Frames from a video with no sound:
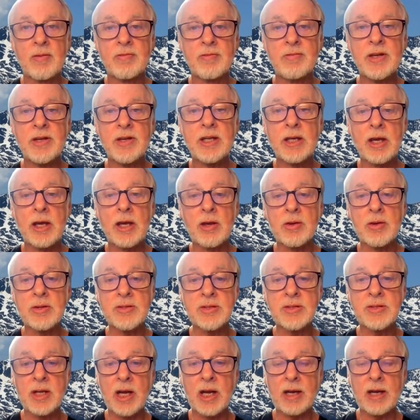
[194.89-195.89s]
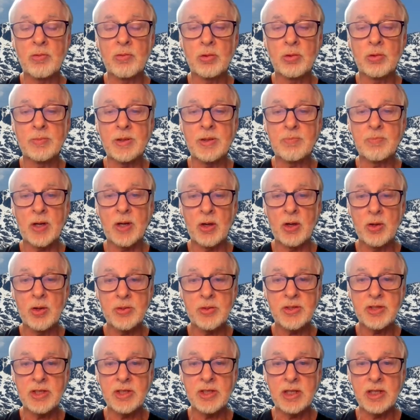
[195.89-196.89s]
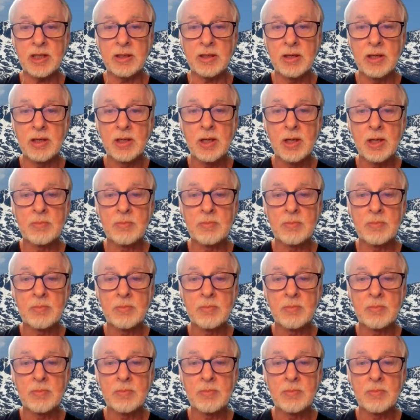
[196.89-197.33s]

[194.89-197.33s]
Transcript: videos that I will be posting,